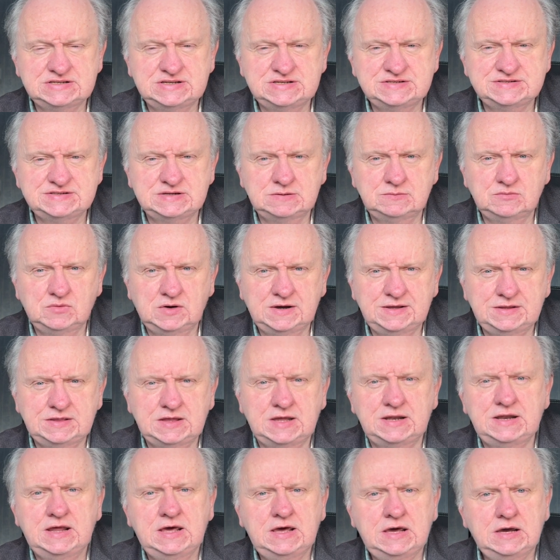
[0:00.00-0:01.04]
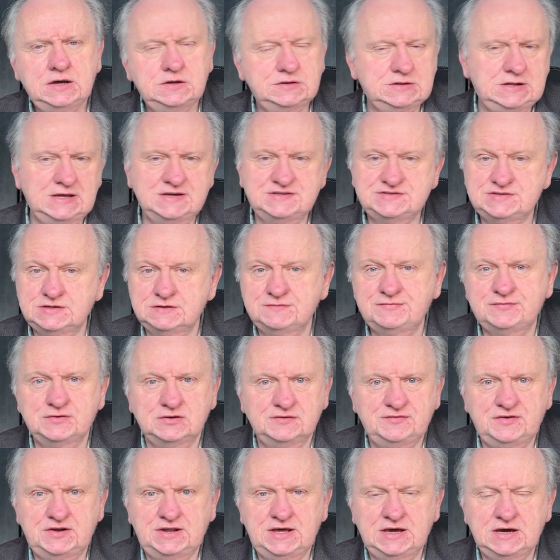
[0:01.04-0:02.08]
in some way, then links to the full
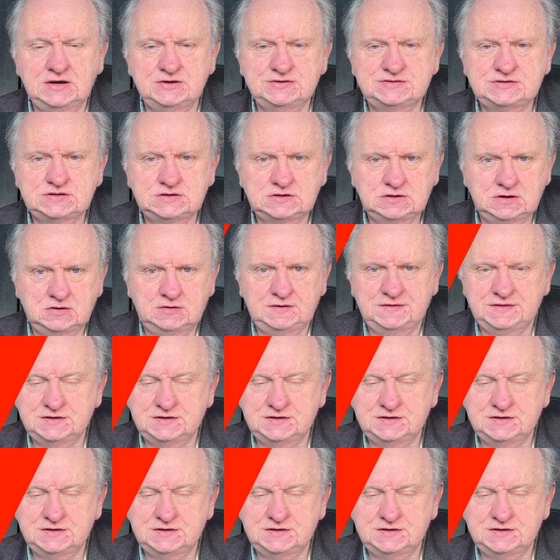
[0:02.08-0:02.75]
videos are in